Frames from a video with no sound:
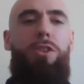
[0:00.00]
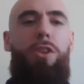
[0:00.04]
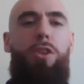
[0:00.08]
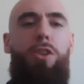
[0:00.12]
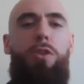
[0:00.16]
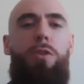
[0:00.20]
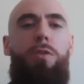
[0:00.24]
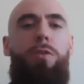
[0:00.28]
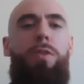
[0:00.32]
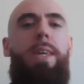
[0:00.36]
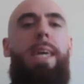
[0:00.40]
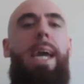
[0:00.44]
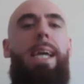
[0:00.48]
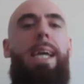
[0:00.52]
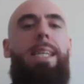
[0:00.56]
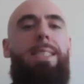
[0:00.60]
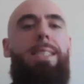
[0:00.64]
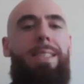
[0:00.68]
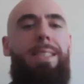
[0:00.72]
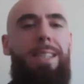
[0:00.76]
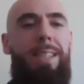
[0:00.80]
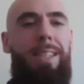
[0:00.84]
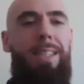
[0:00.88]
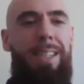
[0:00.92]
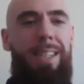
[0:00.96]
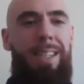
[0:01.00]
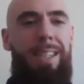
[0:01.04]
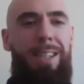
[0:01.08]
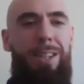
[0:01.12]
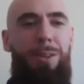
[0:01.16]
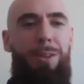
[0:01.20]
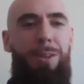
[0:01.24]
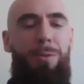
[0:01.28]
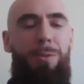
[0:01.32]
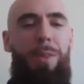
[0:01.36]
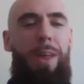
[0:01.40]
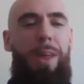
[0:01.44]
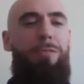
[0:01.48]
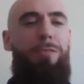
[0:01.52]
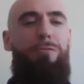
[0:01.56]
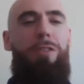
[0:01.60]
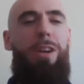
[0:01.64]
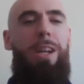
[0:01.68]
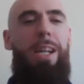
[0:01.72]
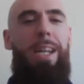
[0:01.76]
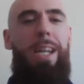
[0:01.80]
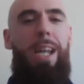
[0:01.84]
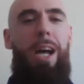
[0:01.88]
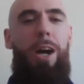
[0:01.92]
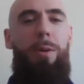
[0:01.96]
that you've guessed without
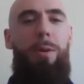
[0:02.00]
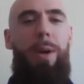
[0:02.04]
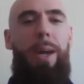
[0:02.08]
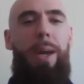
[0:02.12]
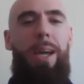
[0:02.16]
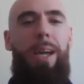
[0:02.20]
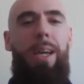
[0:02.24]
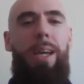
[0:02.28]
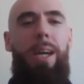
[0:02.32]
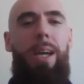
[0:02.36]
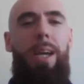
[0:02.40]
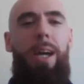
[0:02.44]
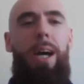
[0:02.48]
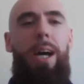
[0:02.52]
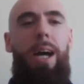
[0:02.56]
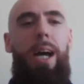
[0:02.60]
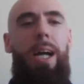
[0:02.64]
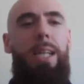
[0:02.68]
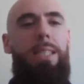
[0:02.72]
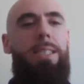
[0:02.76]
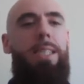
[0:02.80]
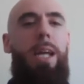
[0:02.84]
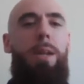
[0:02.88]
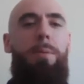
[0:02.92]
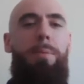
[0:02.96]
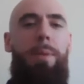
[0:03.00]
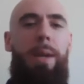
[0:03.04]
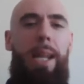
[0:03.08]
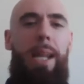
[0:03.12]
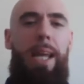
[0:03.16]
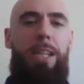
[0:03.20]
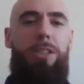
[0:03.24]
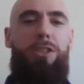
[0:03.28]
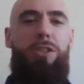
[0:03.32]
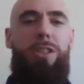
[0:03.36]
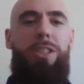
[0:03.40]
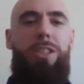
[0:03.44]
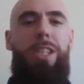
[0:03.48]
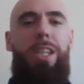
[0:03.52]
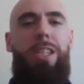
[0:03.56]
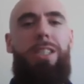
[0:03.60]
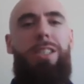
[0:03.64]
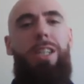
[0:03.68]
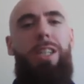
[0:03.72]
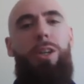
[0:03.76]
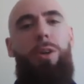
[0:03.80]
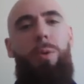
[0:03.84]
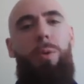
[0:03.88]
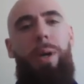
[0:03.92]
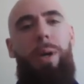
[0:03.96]
really knowing, it's going to be an extra
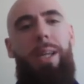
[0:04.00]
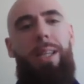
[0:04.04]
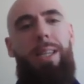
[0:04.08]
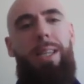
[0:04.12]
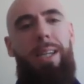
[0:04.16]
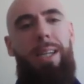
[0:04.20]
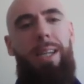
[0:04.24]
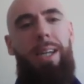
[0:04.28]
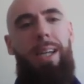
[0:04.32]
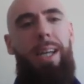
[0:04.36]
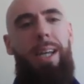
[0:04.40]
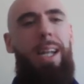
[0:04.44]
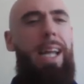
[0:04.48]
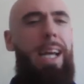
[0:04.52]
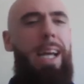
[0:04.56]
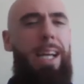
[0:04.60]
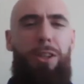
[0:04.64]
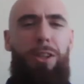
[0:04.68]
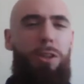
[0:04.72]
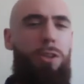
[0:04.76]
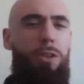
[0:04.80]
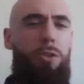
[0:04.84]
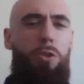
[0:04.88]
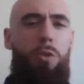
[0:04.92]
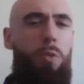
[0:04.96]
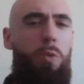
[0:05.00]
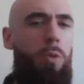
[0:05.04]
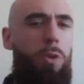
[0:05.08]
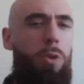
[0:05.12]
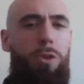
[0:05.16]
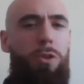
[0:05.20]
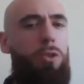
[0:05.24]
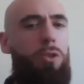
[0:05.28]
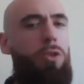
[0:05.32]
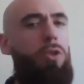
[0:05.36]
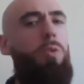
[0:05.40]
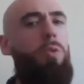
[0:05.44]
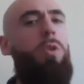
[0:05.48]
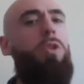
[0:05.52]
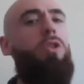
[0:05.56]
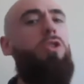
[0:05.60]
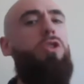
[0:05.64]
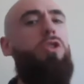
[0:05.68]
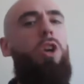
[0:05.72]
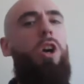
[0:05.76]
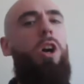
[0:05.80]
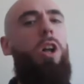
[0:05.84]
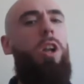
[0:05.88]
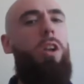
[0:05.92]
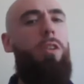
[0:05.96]
60 quid. Like you wouldn't
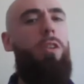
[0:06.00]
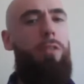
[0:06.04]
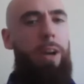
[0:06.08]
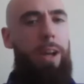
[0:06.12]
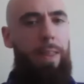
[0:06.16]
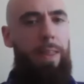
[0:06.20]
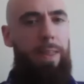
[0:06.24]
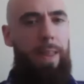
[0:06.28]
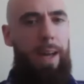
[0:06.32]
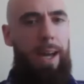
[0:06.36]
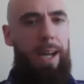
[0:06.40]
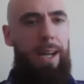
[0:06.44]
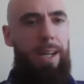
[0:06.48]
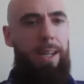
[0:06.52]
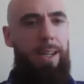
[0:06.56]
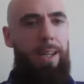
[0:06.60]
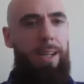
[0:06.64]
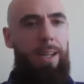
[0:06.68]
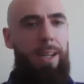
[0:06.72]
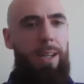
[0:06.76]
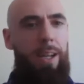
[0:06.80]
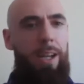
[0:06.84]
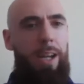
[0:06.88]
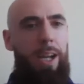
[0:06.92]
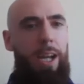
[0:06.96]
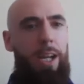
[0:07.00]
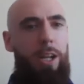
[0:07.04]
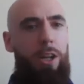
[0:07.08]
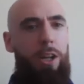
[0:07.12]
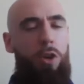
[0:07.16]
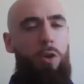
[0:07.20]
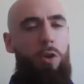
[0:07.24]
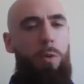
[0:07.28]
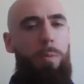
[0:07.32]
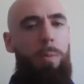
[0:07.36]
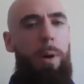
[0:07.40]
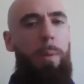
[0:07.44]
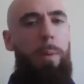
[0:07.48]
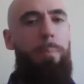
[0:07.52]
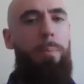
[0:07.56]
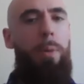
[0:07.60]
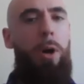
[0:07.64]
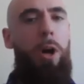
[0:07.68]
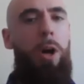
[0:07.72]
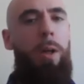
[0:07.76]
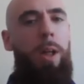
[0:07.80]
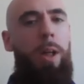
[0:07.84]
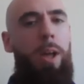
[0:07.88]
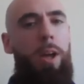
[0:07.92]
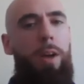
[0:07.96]
tolerate that in an Uber.
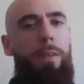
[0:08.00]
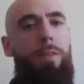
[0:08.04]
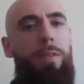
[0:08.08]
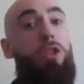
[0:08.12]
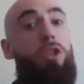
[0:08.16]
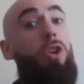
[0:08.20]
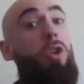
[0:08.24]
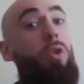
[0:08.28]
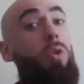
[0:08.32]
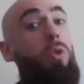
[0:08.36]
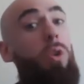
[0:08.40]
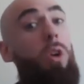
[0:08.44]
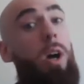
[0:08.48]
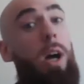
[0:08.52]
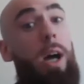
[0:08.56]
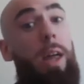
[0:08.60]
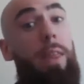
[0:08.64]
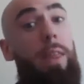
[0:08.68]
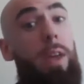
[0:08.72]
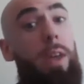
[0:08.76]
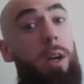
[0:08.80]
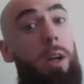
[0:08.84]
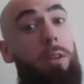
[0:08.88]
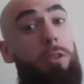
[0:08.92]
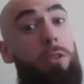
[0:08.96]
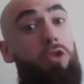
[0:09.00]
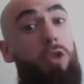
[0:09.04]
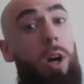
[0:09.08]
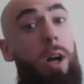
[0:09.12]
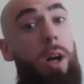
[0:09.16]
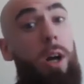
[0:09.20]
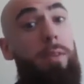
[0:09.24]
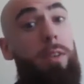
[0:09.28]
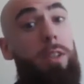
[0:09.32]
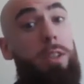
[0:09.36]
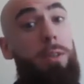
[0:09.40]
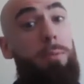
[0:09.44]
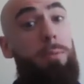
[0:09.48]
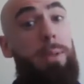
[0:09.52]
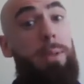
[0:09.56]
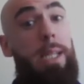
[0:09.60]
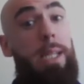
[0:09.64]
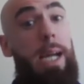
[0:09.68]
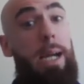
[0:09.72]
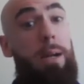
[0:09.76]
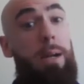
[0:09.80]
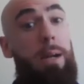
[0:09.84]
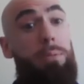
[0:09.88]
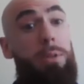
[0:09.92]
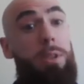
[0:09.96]
But for too long, I think drivers have
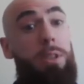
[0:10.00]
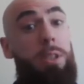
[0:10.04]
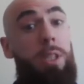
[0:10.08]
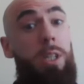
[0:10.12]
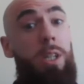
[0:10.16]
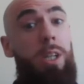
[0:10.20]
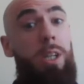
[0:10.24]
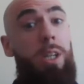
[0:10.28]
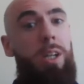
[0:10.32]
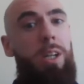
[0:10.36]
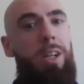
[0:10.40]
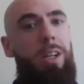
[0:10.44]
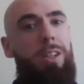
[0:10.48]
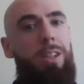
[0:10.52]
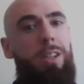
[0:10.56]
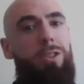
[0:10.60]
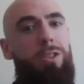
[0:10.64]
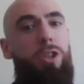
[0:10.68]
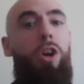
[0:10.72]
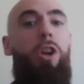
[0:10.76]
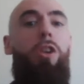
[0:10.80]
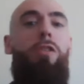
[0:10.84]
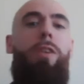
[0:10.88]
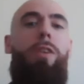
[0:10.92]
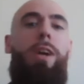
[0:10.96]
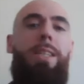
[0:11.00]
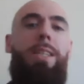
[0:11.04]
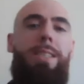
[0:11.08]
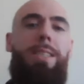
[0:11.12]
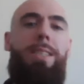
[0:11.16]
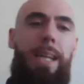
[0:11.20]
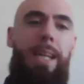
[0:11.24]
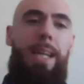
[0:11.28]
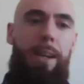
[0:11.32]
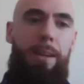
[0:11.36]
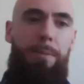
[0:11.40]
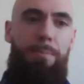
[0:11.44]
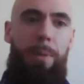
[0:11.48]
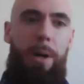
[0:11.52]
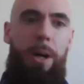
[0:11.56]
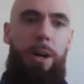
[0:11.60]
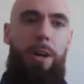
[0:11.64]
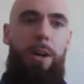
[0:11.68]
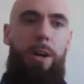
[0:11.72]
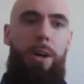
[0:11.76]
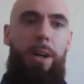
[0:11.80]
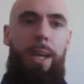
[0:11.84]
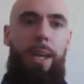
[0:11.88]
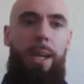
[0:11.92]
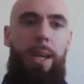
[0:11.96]
perhaps tolerated that in
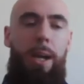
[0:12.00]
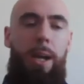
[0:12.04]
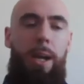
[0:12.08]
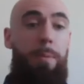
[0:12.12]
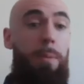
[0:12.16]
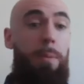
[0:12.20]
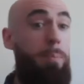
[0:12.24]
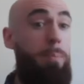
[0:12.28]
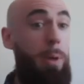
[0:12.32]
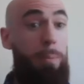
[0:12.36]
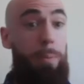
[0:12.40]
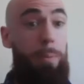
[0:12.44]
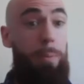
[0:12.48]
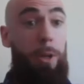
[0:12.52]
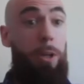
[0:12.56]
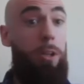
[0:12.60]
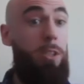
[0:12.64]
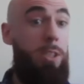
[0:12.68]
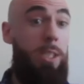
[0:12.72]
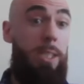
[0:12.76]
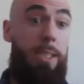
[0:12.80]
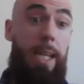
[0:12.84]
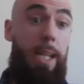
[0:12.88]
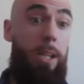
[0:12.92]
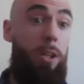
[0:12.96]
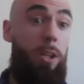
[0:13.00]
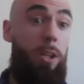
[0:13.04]
parking. I mean, because the